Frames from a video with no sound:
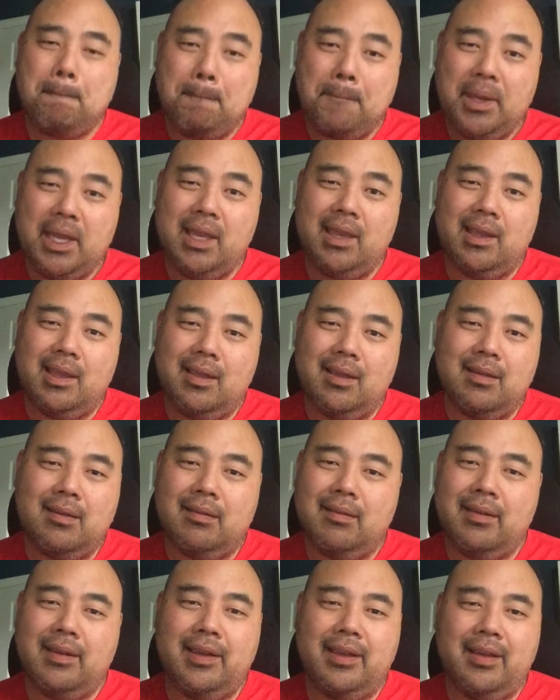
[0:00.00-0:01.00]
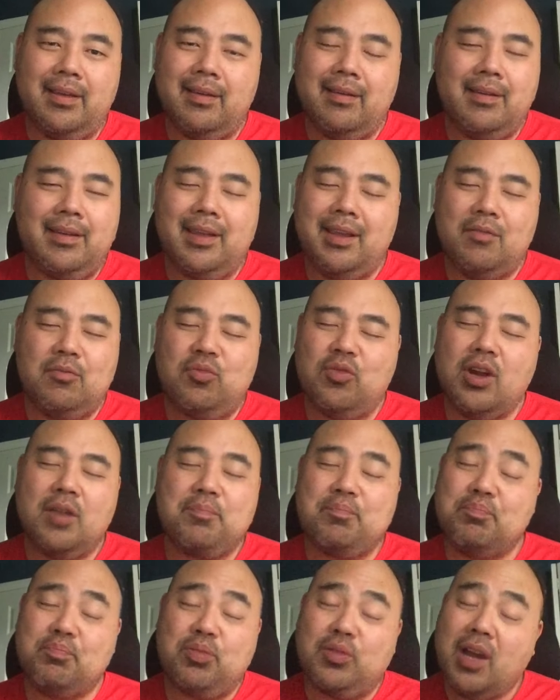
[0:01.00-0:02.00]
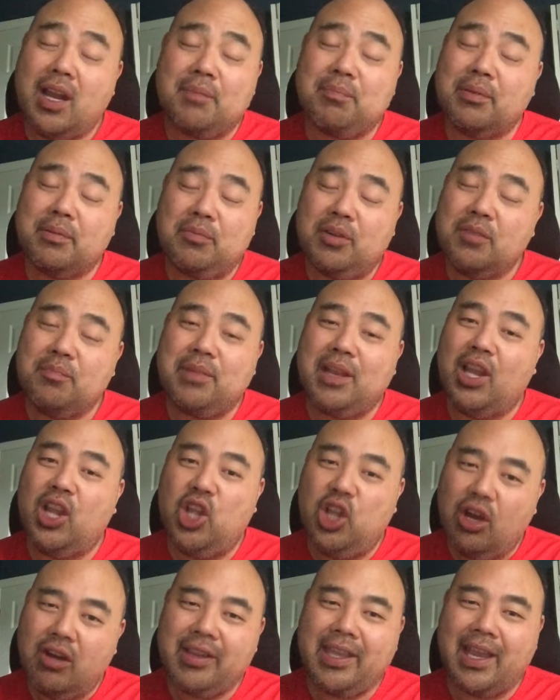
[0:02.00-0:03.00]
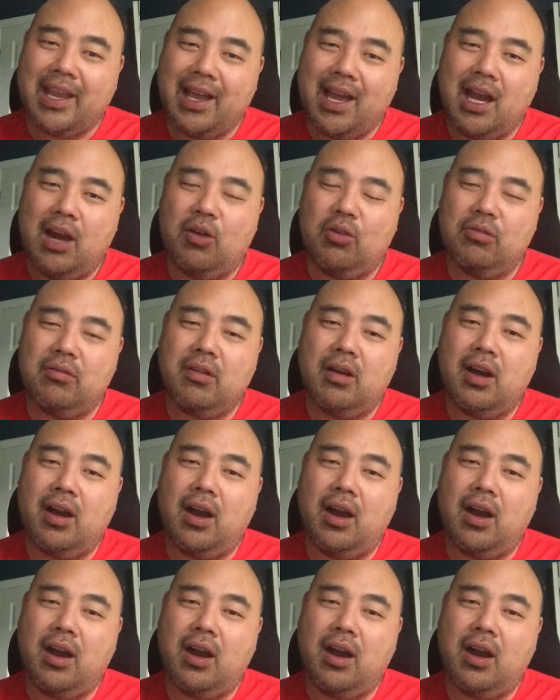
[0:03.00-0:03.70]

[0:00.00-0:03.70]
B, he would probably wouldn't be looking out